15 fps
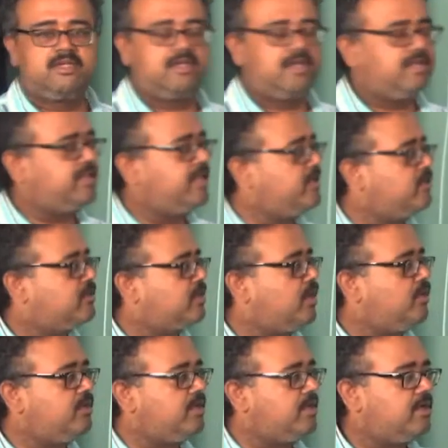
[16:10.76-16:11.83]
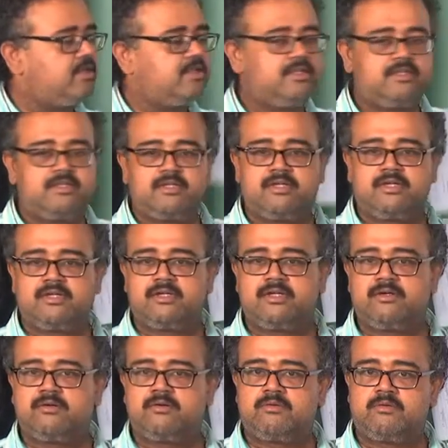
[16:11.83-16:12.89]
and then you count.
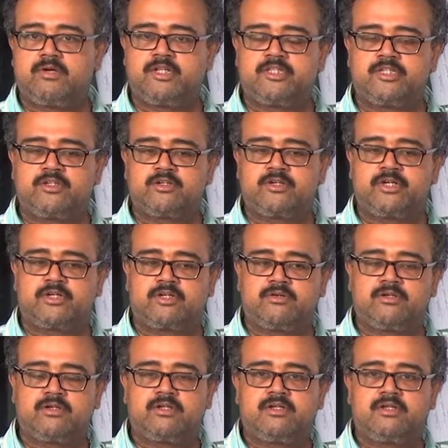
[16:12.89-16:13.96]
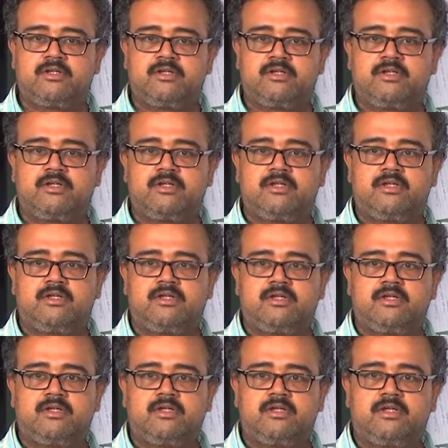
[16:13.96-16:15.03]
What do you think you are going to count?
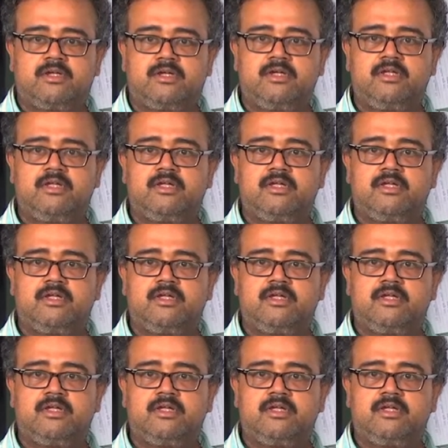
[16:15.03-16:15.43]
Huh?